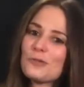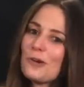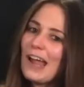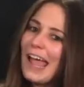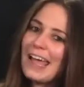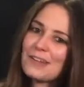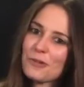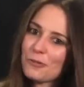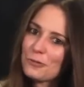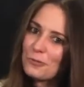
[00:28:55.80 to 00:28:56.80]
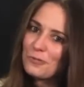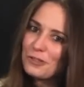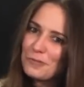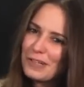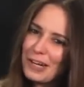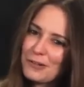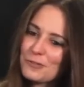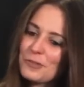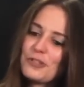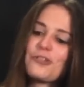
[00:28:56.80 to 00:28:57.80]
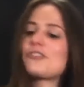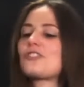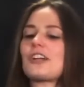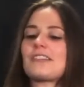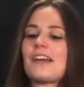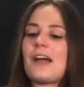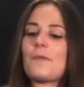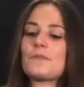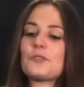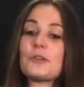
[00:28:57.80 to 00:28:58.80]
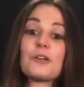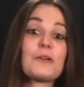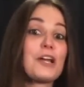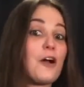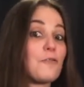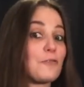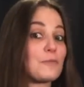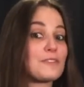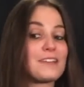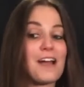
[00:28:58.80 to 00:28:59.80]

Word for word: store, and all the cool Fishman gear. So be sure to check that out. So here we go from the